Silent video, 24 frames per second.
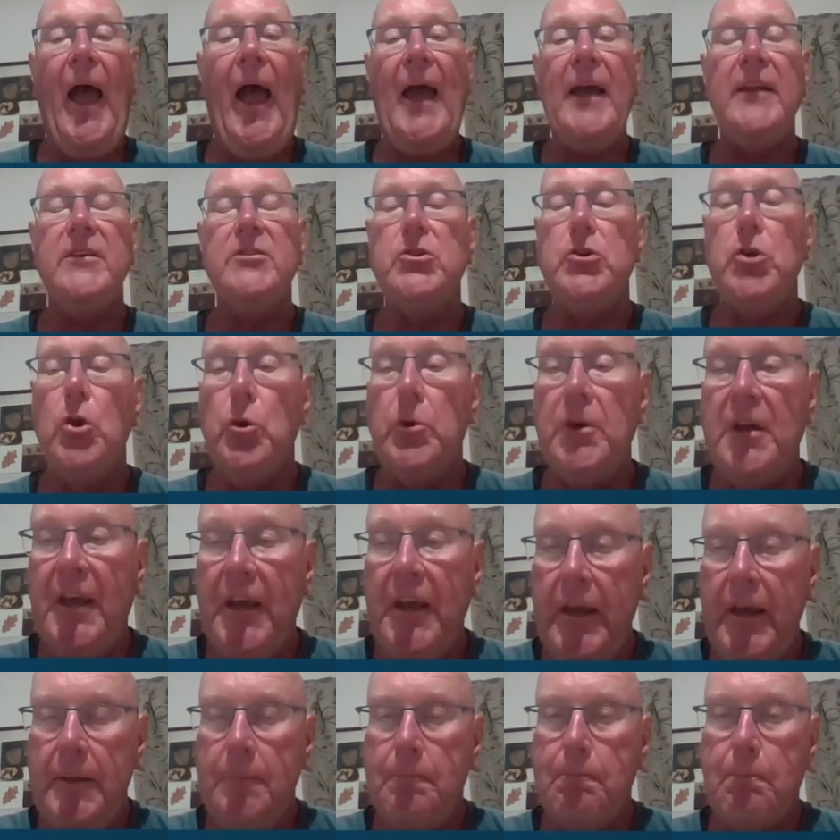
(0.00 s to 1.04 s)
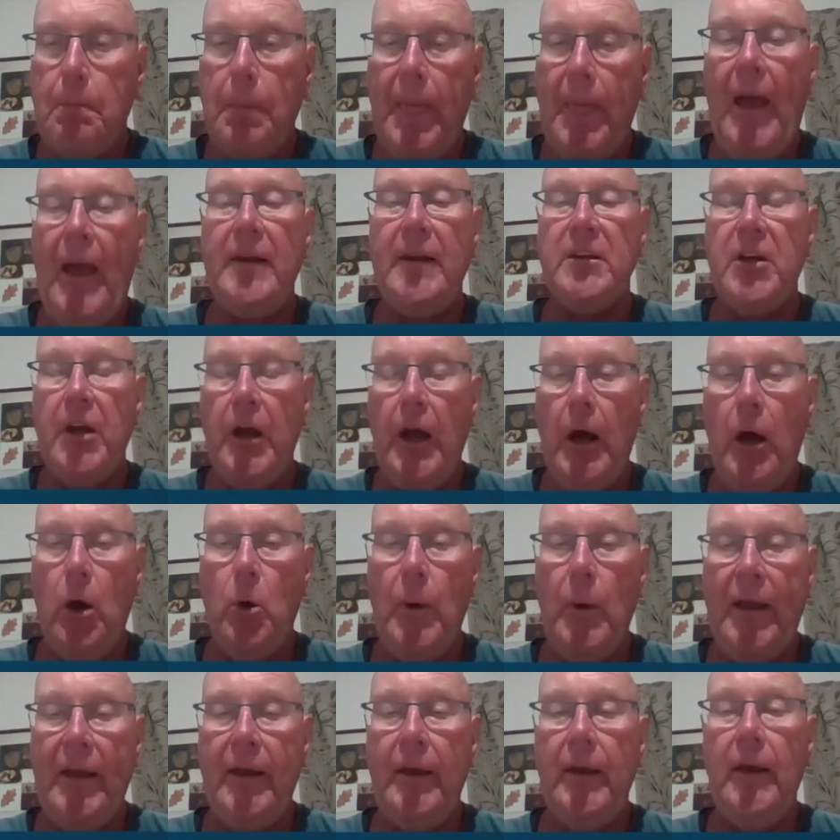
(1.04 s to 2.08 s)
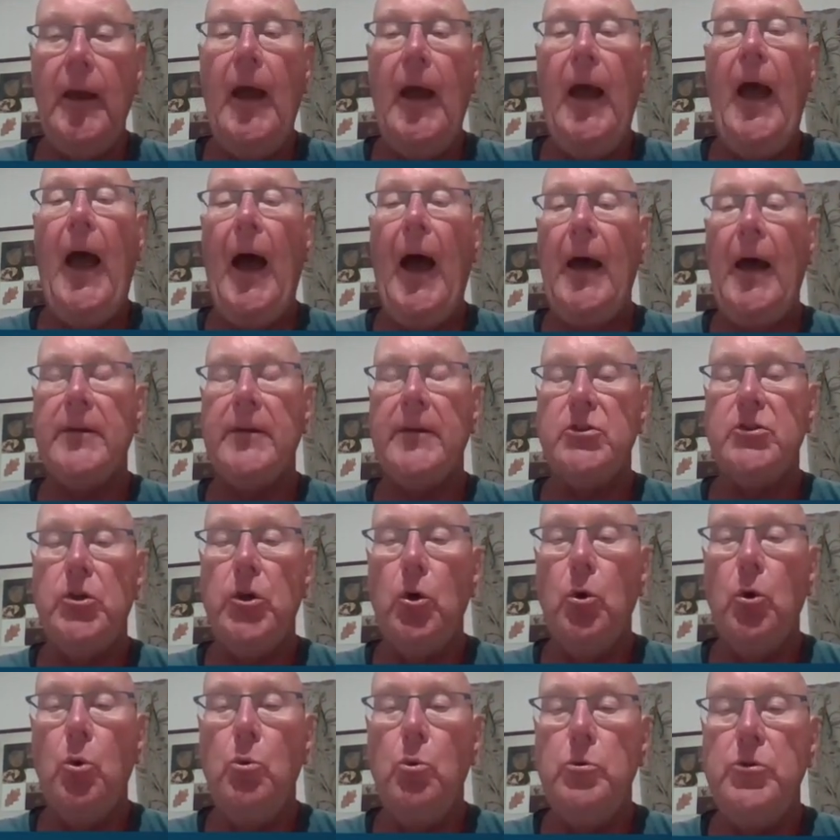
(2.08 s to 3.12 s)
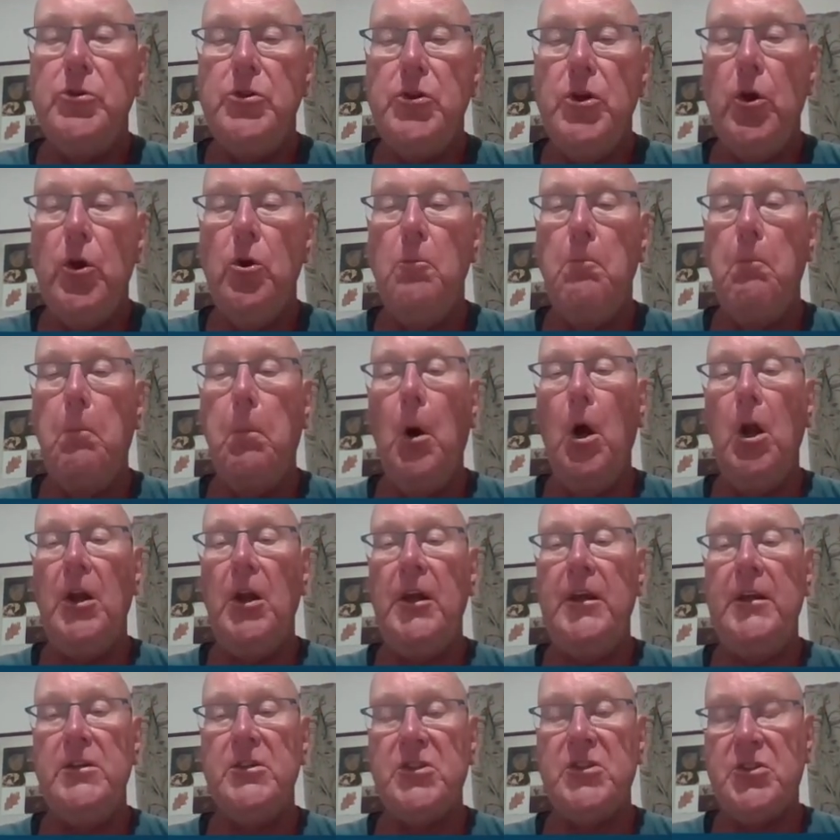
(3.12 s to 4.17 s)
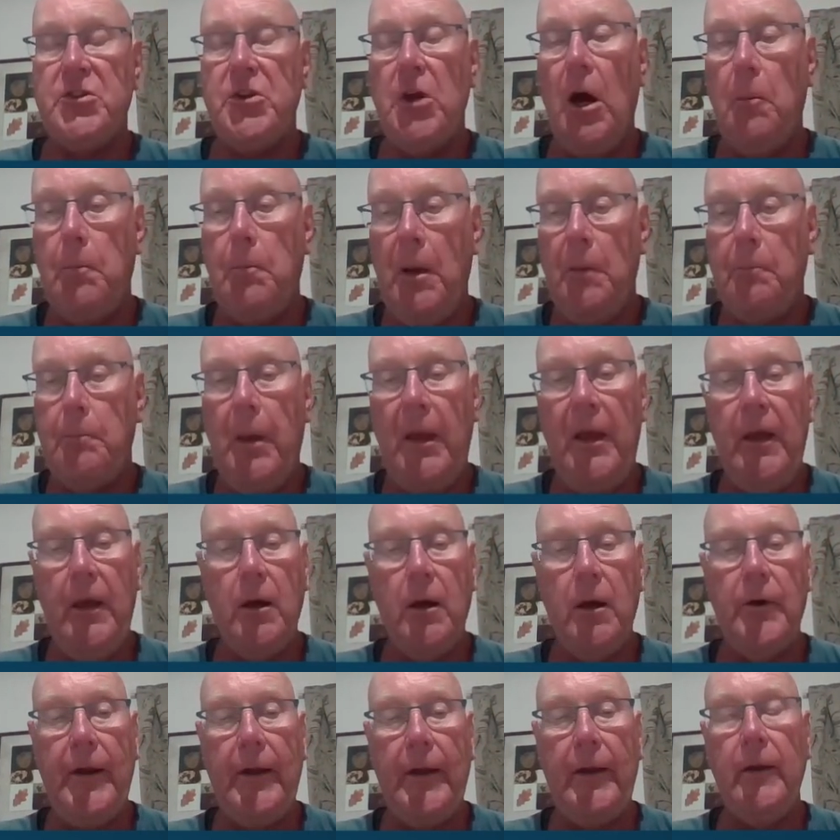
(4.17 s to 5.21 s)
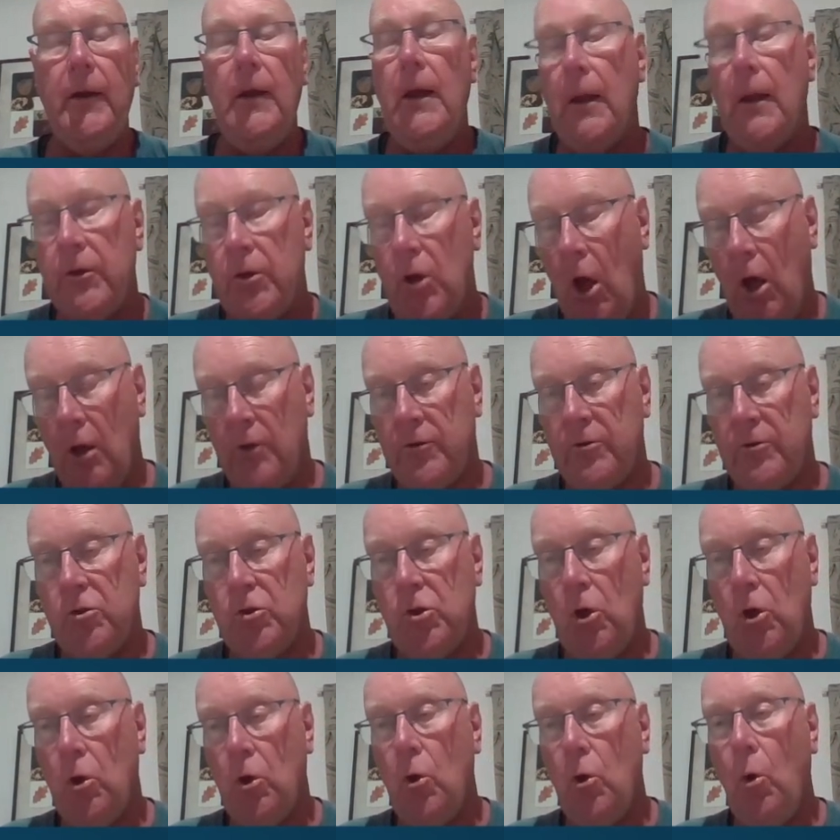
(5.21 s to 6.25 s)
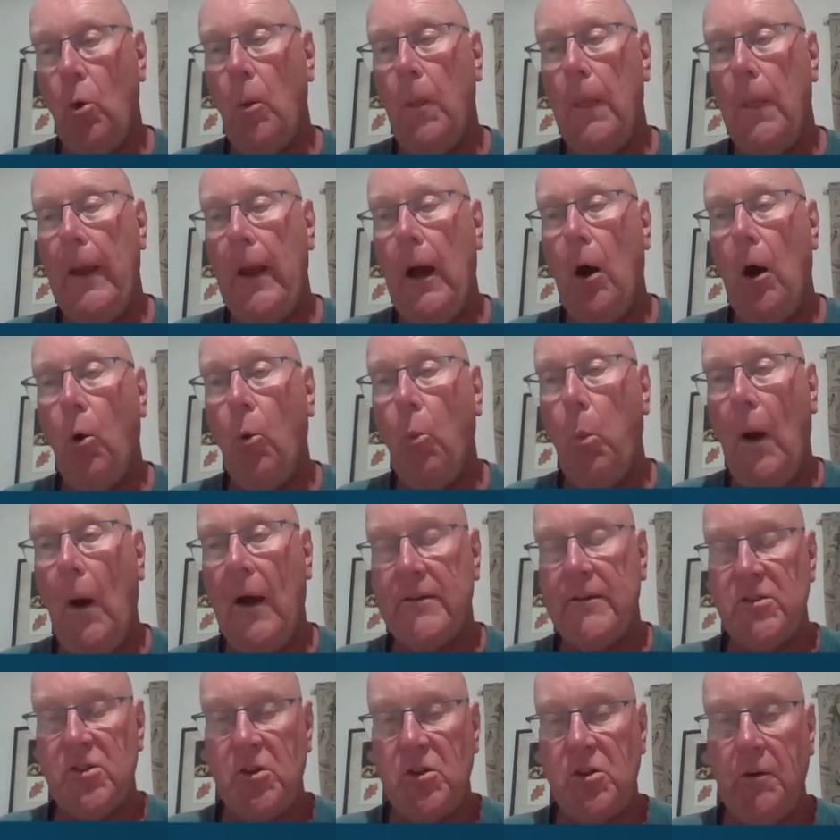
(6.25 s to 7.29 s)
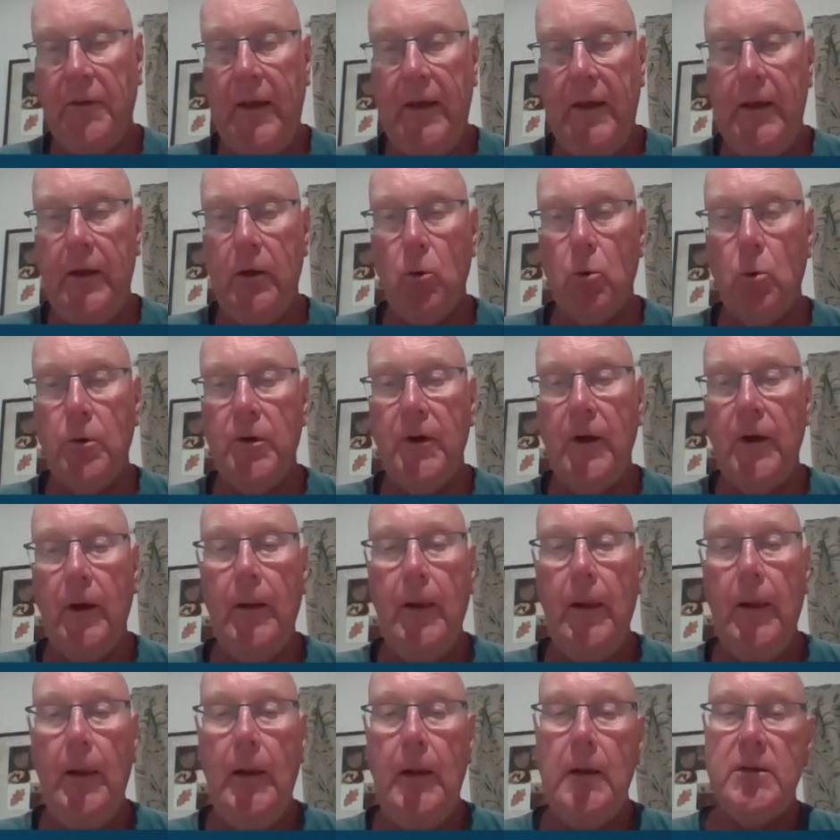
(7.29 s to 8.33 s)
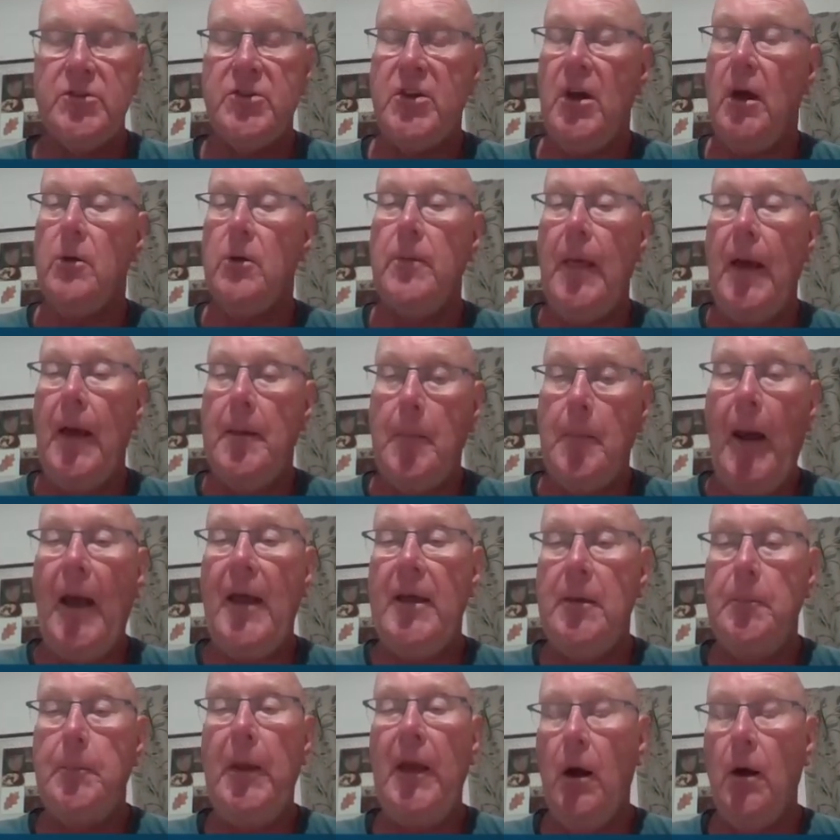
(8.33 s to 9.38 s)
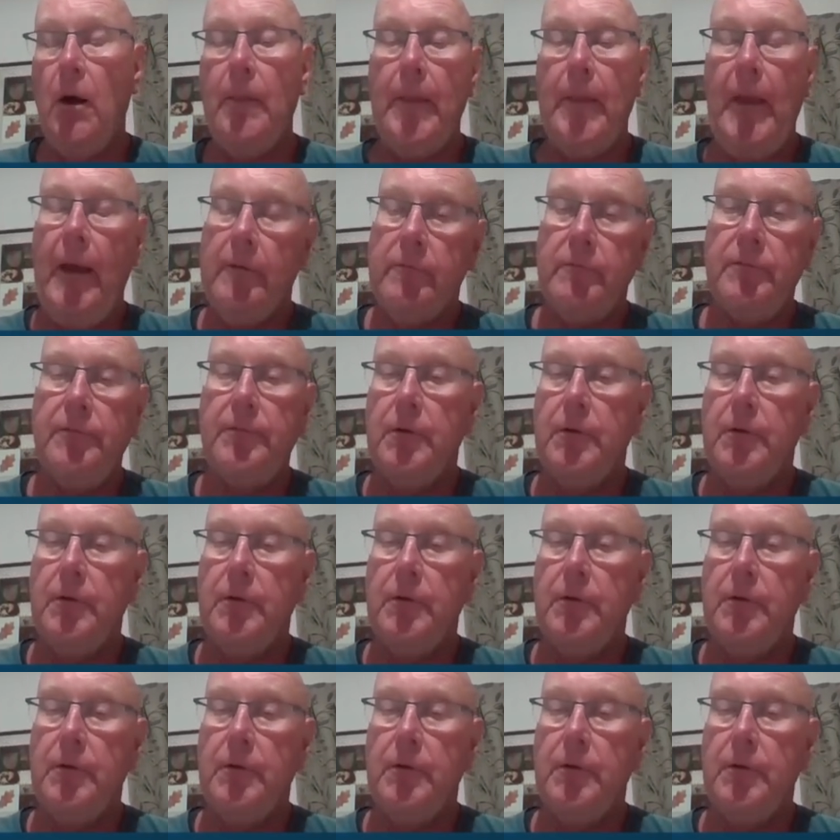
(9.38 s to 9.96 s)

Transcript: And you keep that going until new bullies stop appearing, not until all the old ones have healed. So they may be on that